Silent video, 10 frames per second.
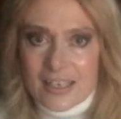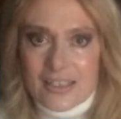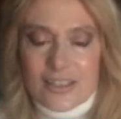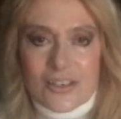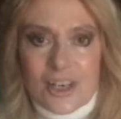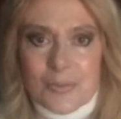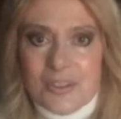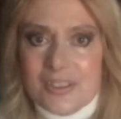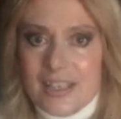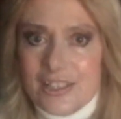
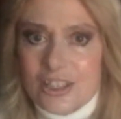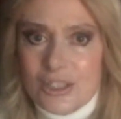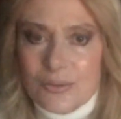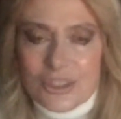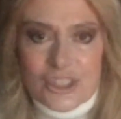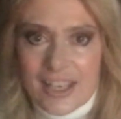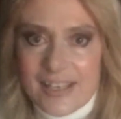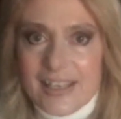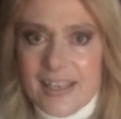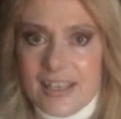Almost like she was
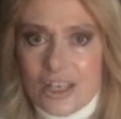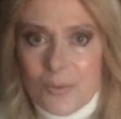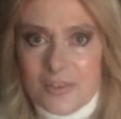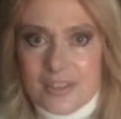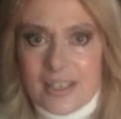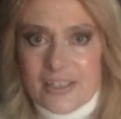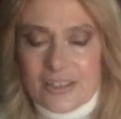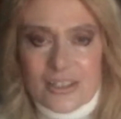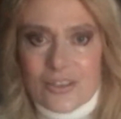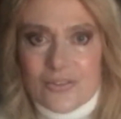shaking, and almost like,
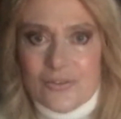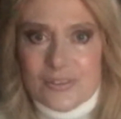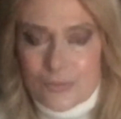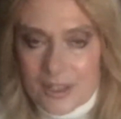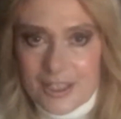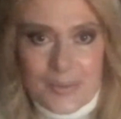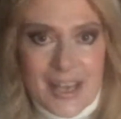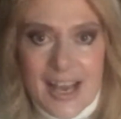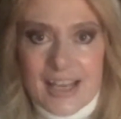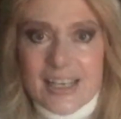really
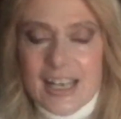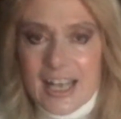bad.